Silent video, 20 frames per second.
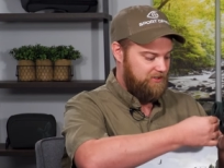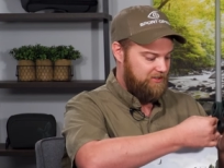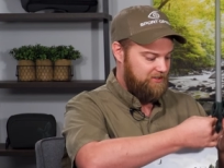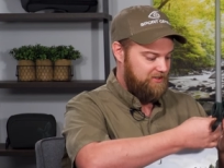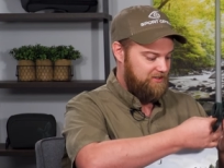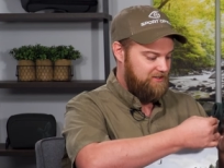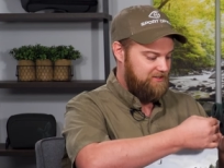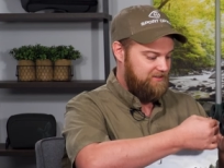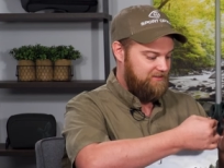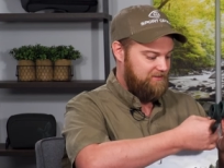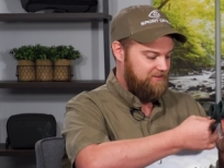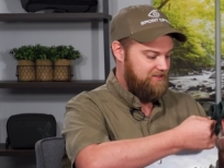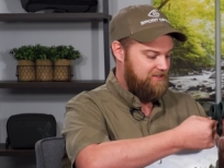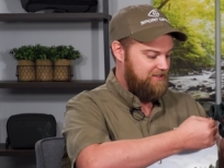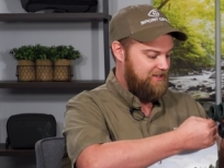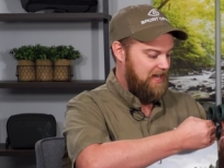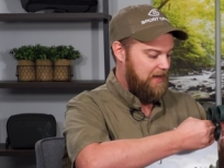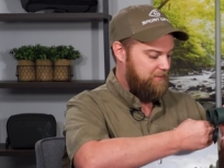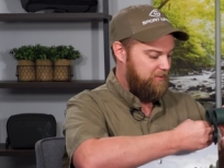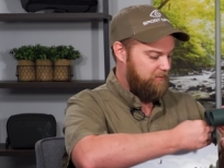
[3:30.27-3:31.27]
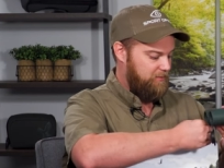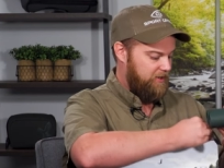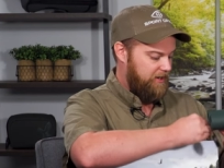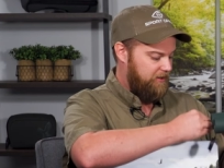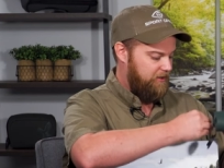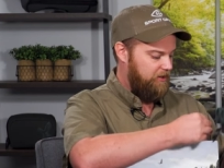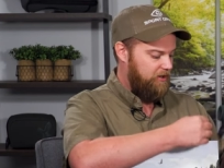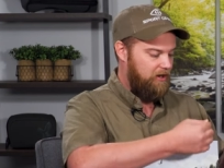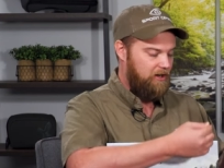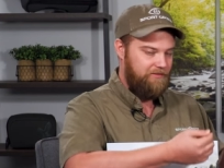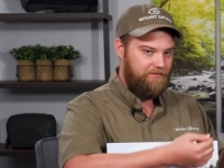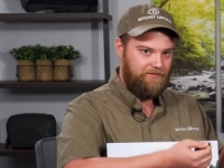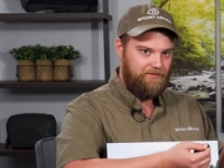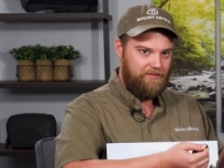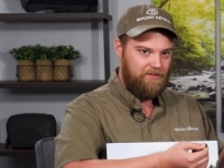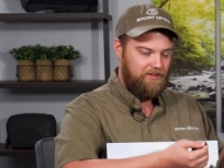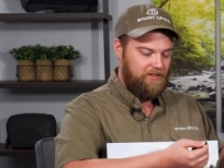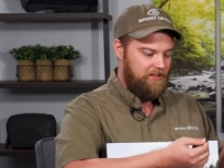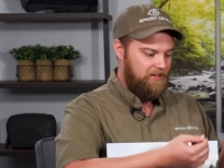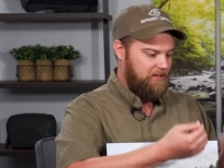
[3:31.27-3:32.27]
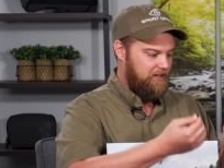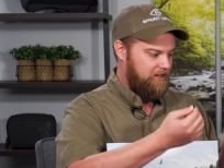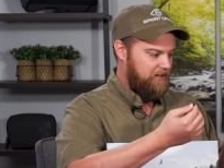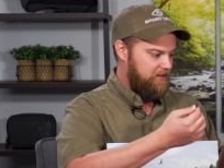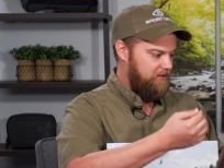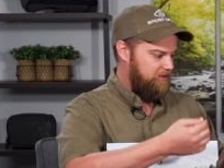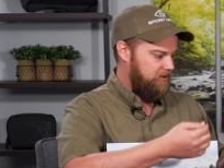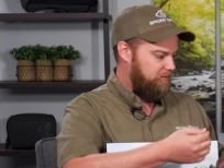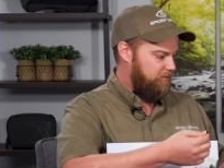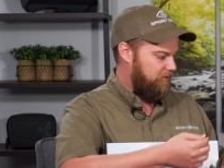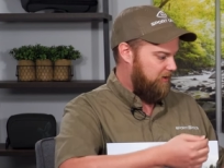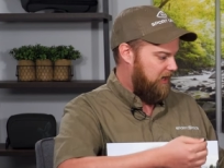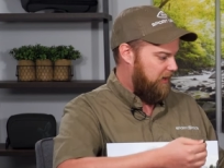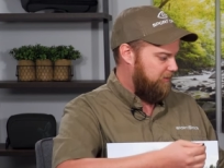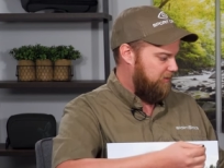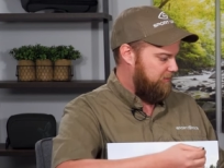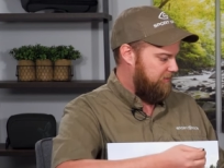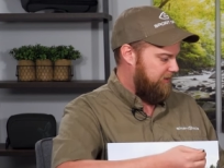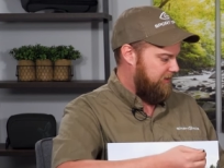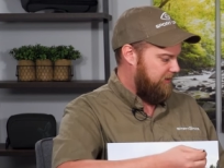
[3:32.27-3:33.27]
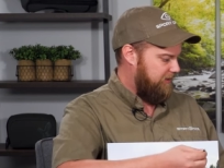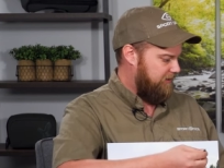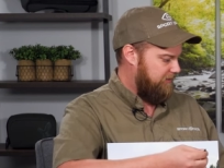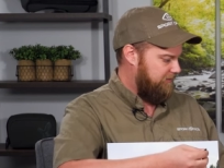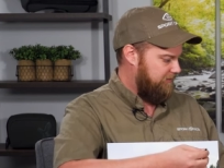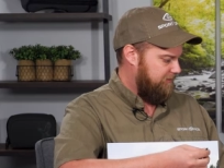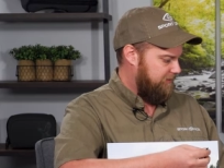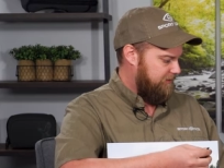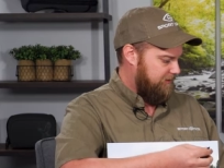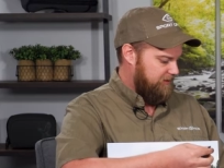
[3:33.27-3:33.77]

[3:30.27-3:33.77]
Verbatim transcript: you can just snap them right off. No problem there